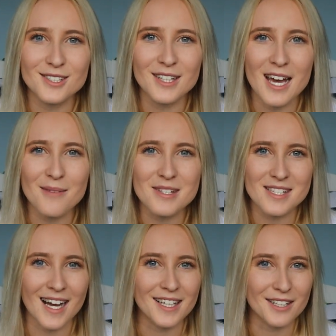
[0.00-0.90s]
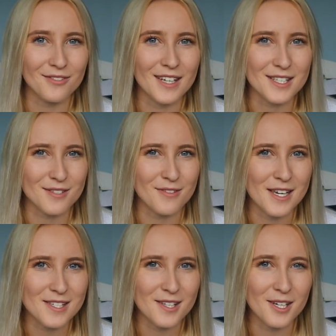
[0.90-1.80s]
to them standing face to
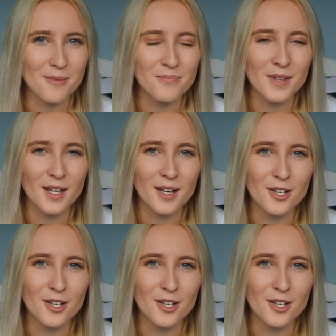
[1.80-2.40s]
face to them,